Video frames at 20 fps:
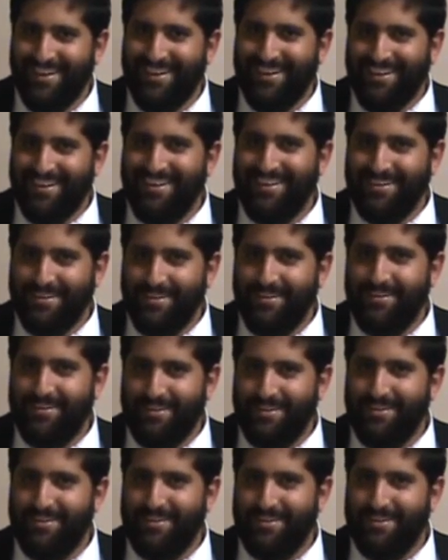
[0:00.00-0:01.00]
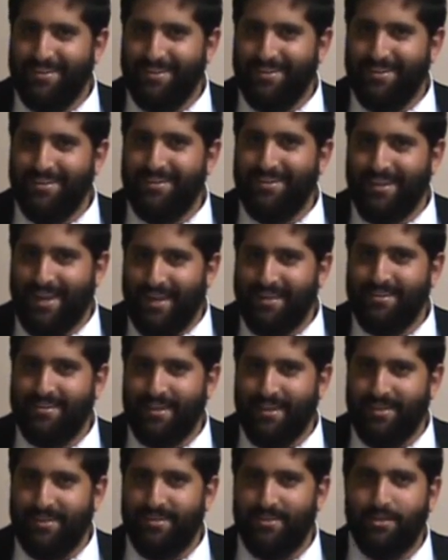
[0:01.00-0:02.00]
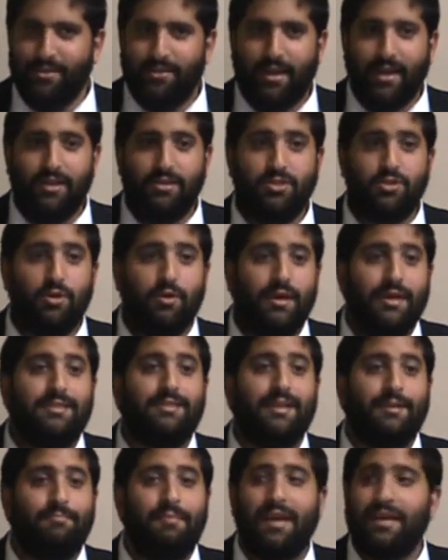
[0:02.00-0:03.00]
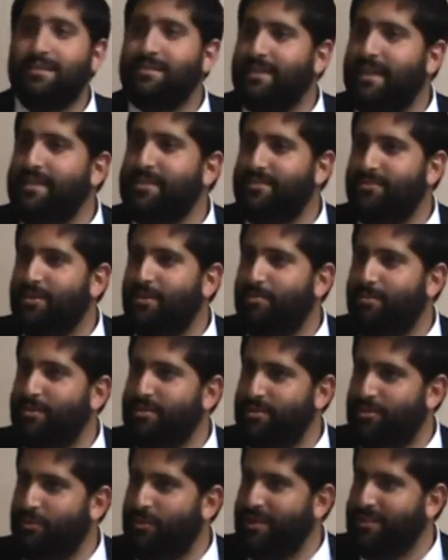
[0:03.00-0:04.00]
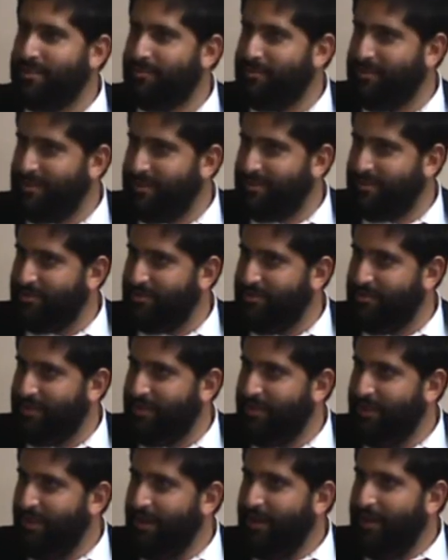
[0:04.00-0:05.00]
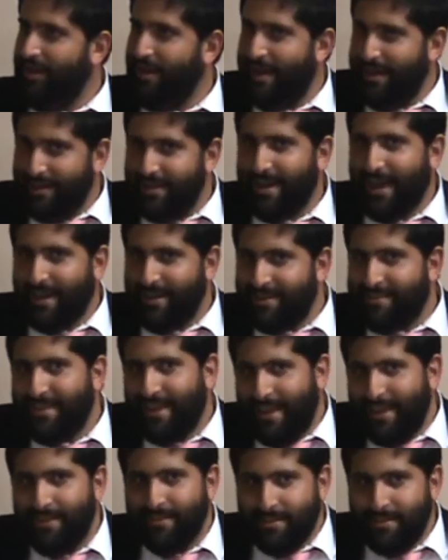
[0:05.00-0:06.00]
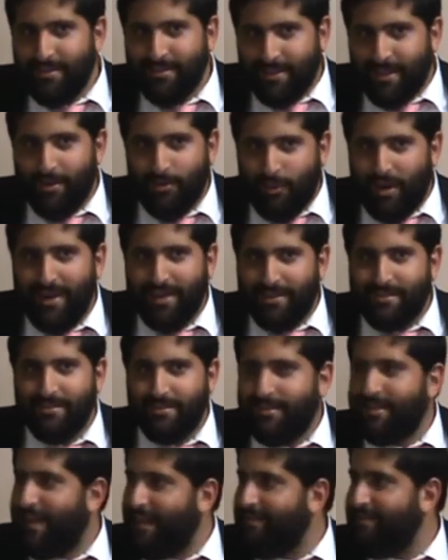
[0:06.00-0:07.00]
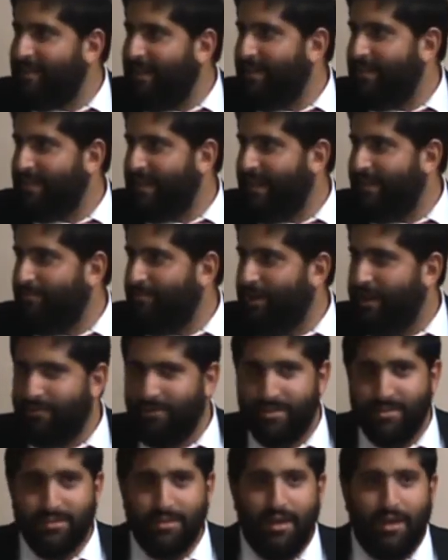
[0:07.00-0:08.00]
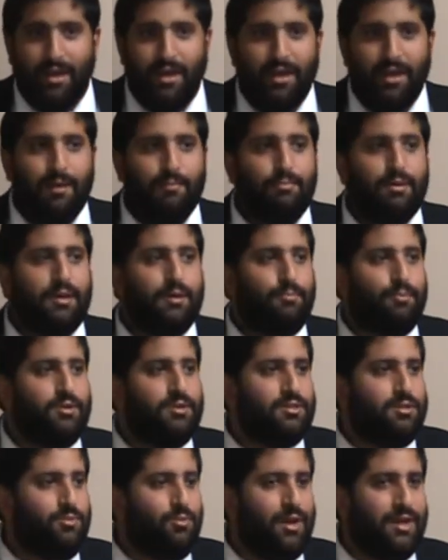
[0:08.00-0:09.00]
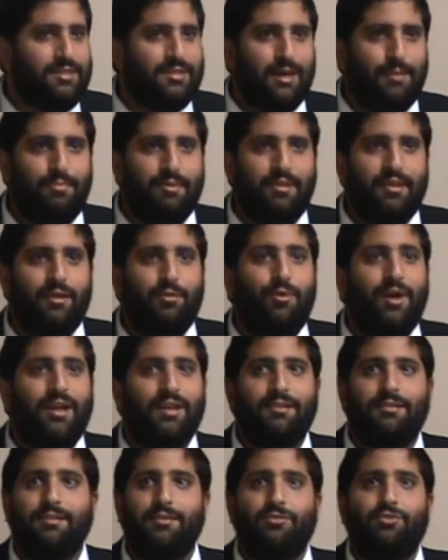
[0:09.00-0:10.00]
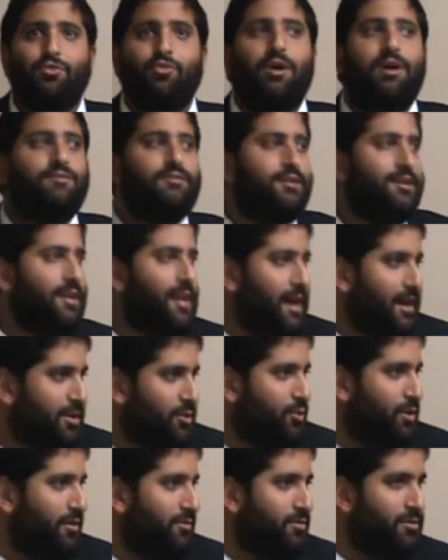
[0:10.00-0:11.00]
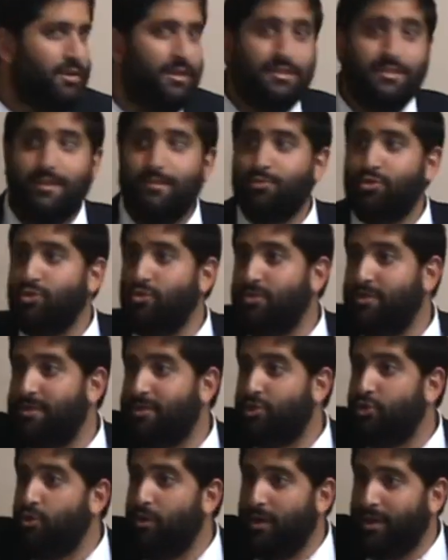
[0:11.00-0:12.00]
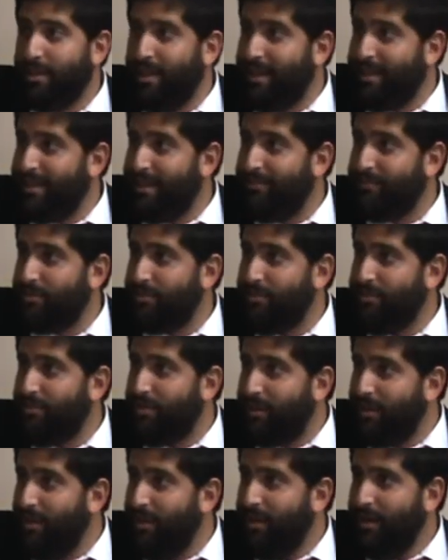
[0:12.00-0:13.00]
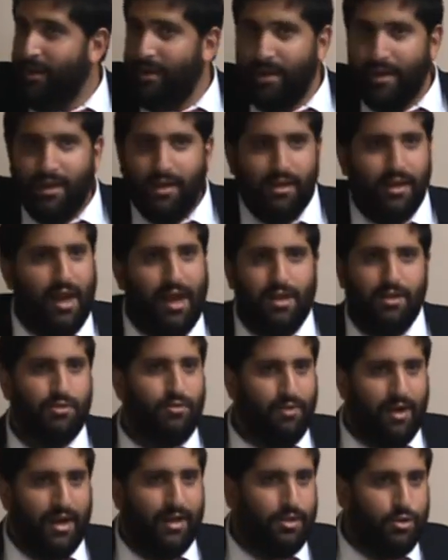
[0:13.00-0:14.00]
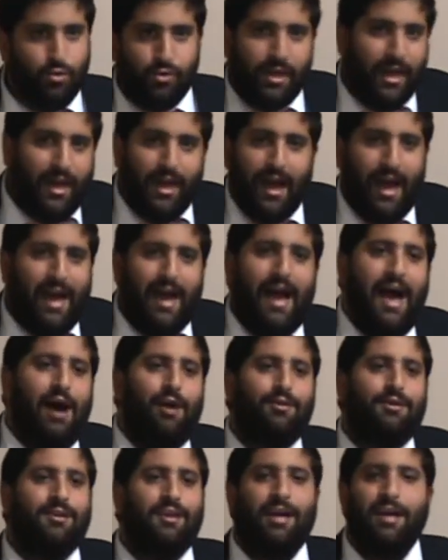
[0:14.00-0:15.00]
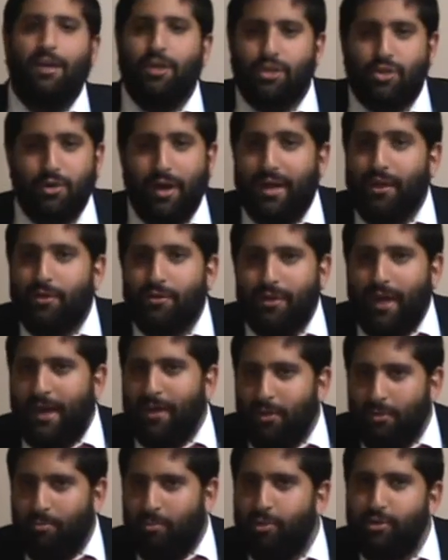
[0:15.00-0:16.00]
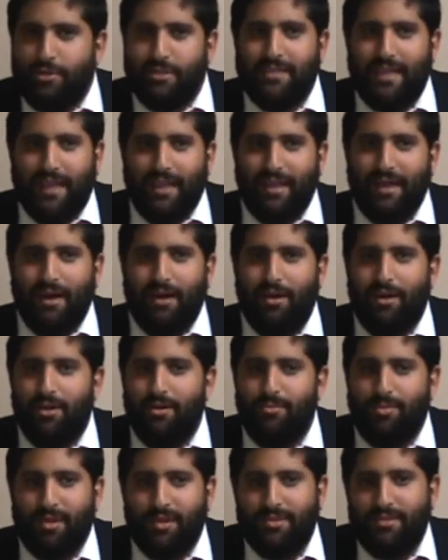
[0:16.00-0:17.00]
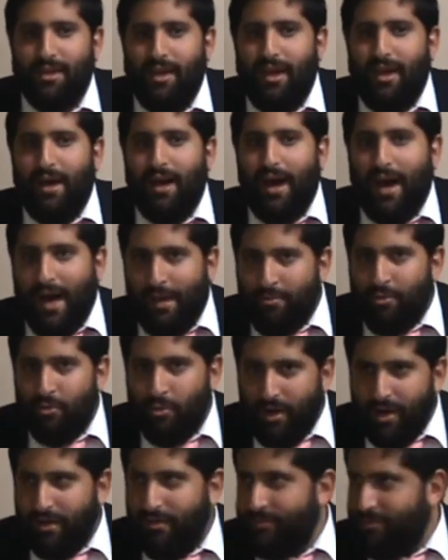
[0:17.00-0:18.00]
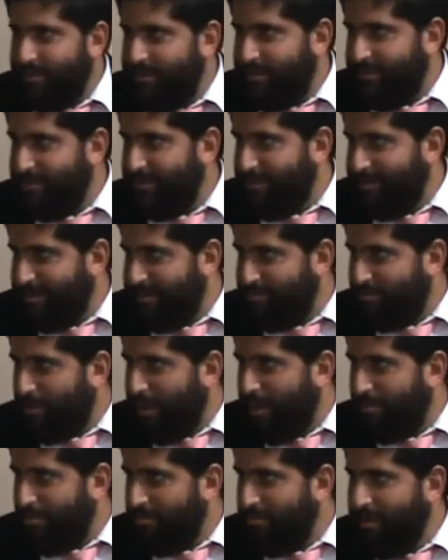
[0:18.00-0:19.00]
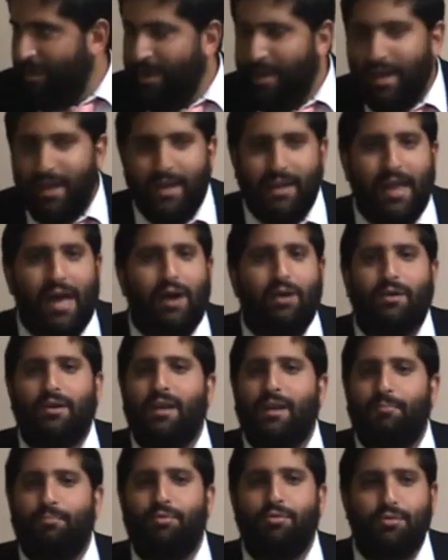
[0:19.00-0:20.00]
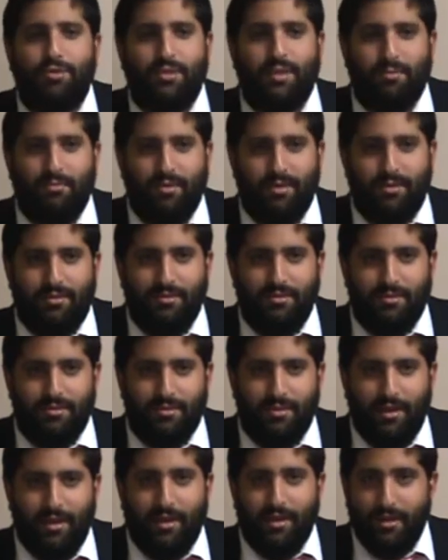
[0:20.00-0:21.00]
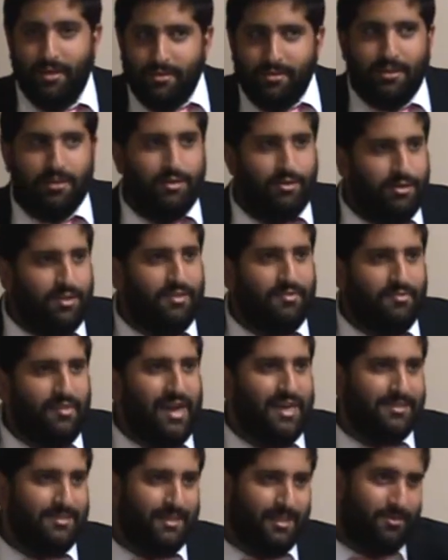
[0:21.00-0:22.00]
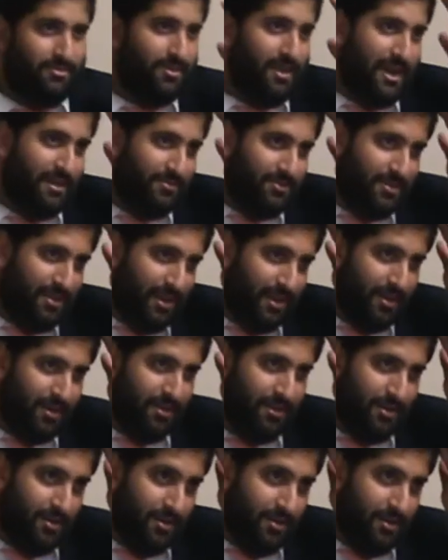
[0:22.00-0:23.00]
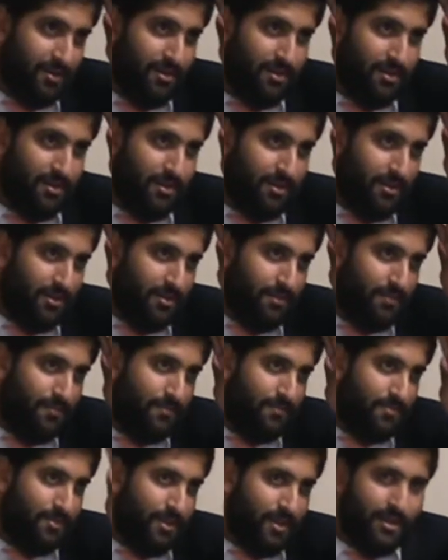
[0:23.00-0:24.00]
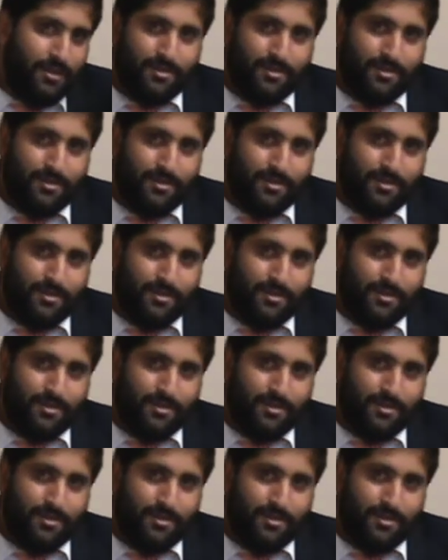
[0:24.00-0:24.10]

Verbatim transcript: About nine ten. nine ten, okay? So it, it makes sense for a person who wakes up at six thirty. At nine ten, they're waiting until nine ten to have breakfast. But a person wakes up and they wait until twelve o'clock, twelve thirty. Some shuls it's two o'clock in the afternoon. I, I, you're right. You can't, I, how can, so I don't, I don't push this halakha hard because I'm aware of this, this problem. And how can I push somebody to, it's literally fasting for half a day. Fasting, yeah.